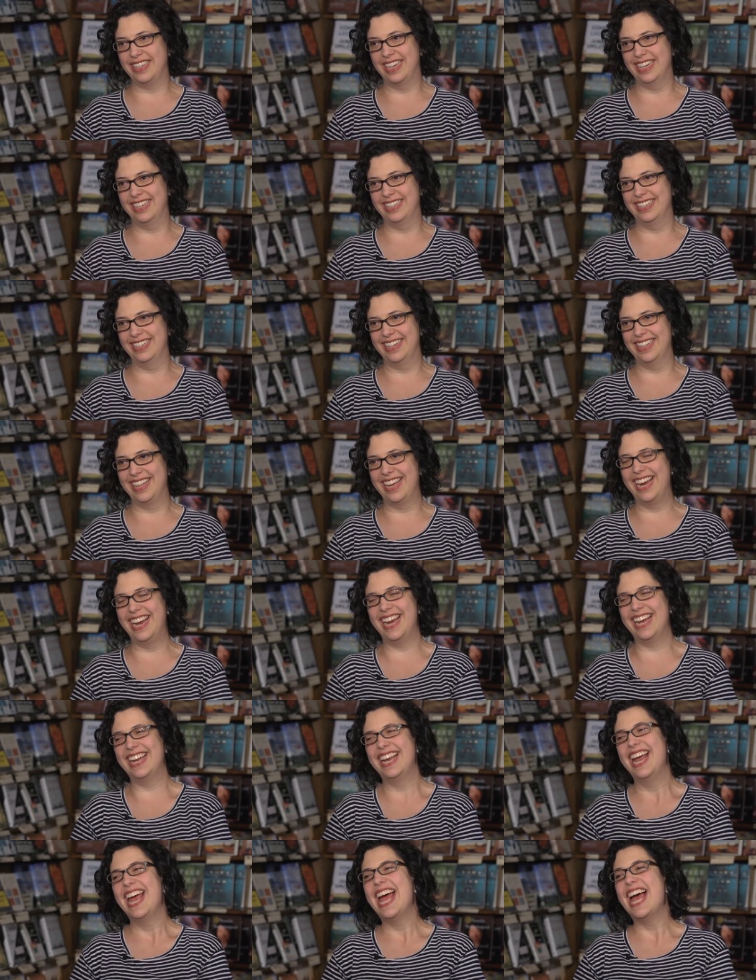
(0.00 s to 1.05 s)
and
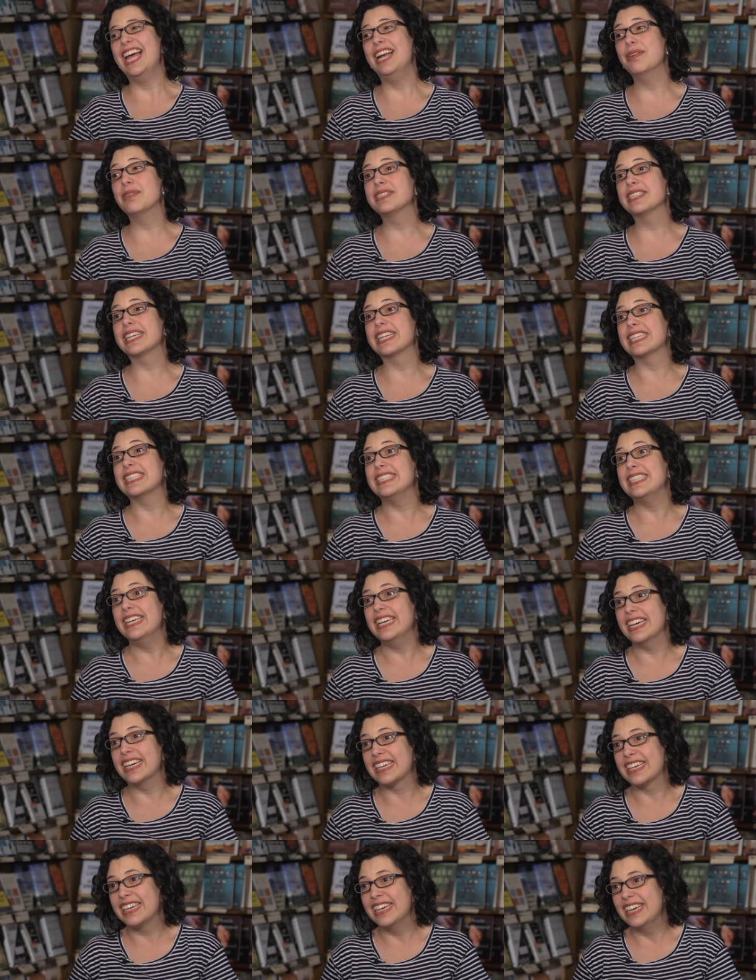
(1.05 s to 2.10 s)
and it was like a
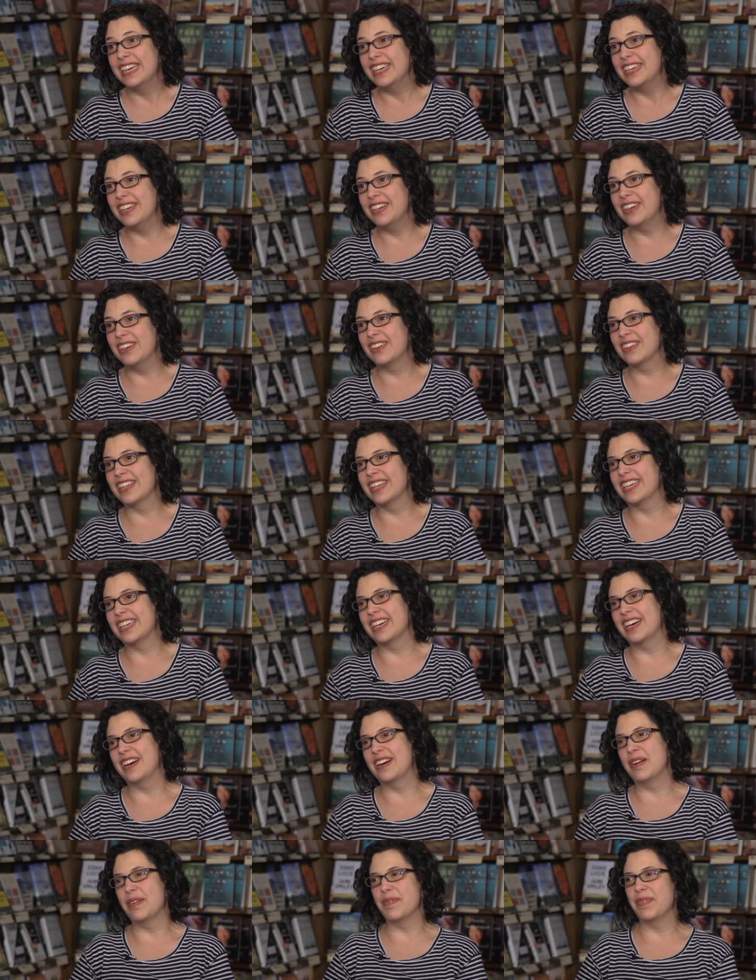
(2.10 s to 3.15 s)
tick,
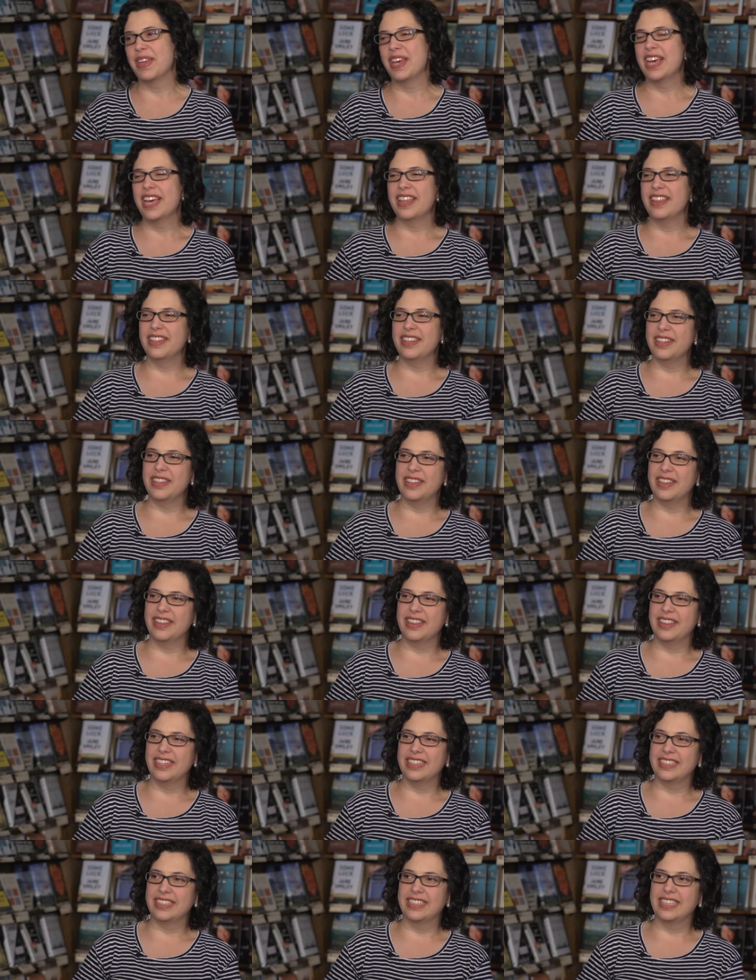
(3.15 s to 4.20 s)
like
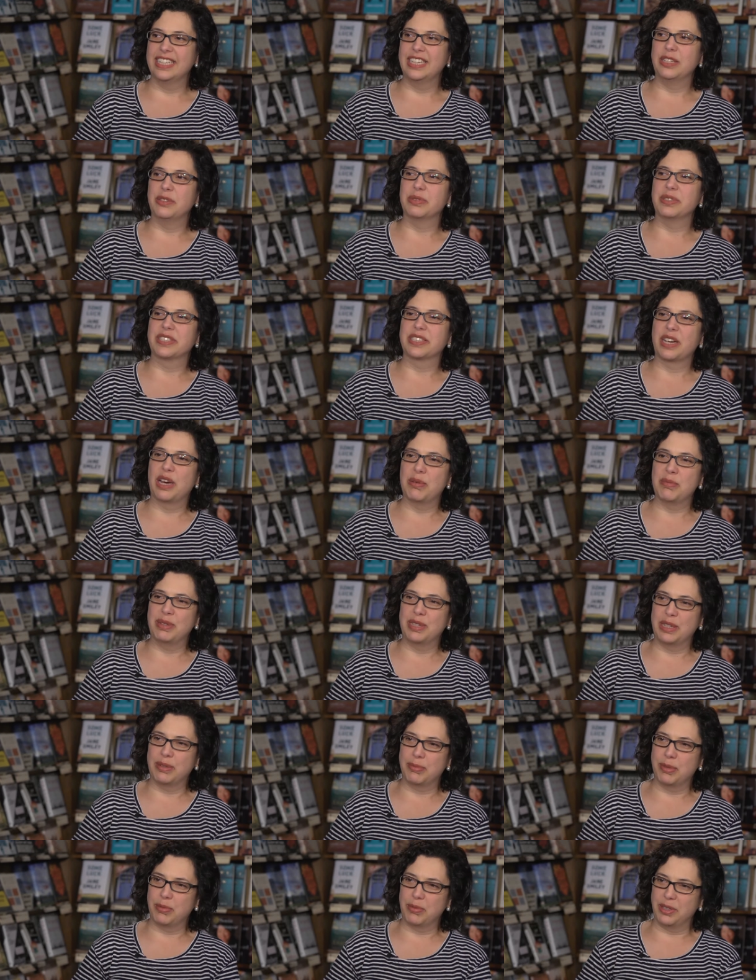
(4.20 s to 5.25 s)
this thing was
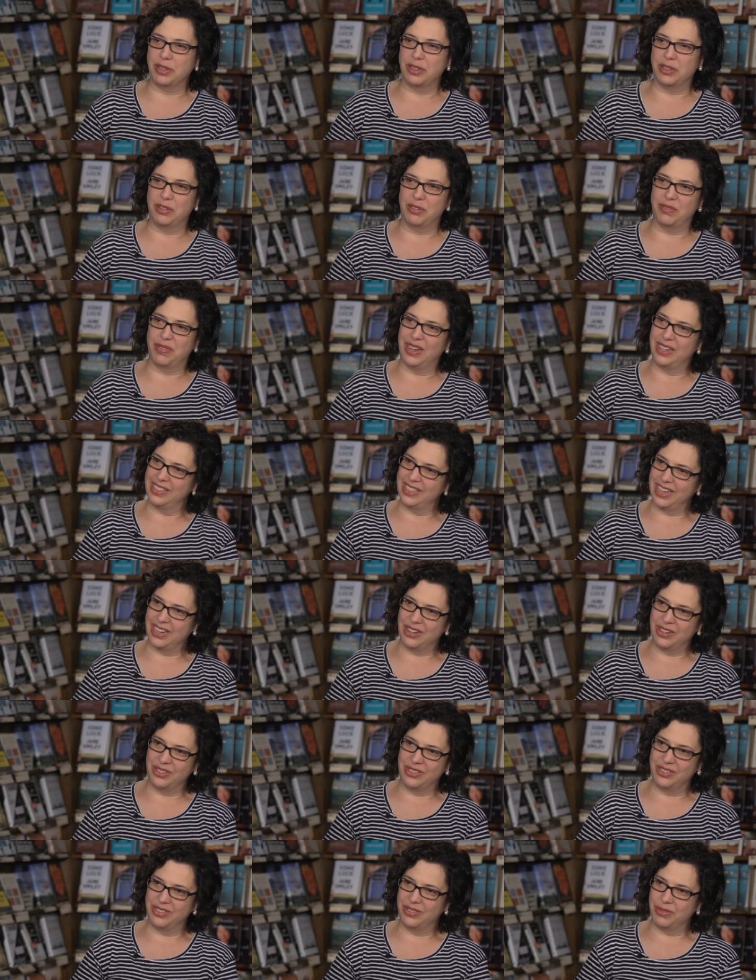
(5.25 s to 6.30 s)
coming, but we couldn't find
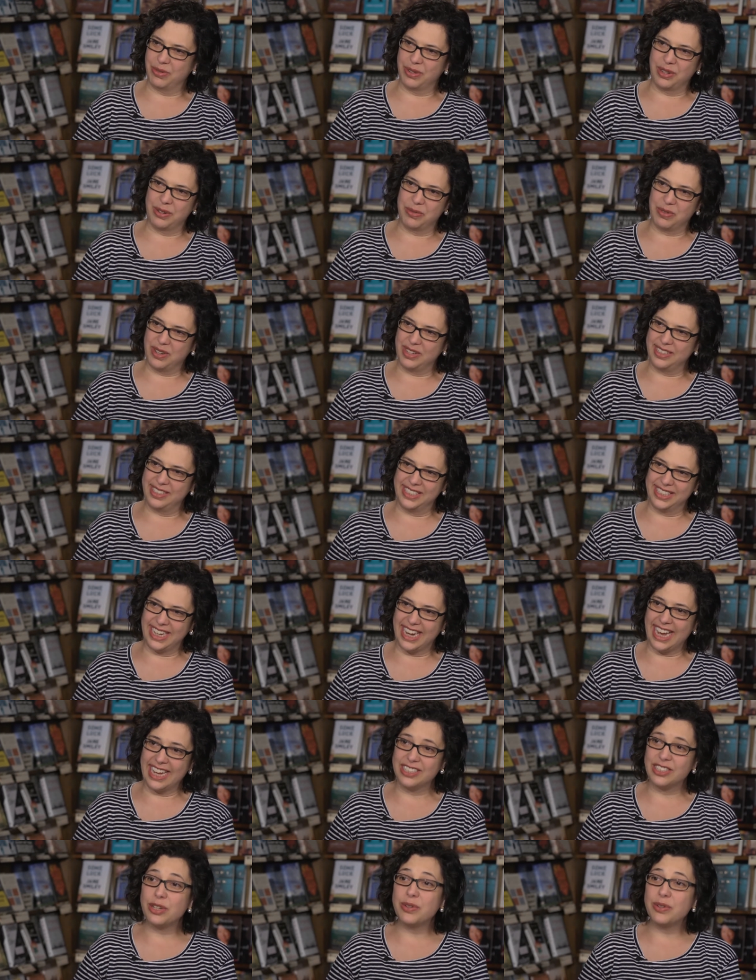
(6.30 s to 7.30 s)
out what it was yet.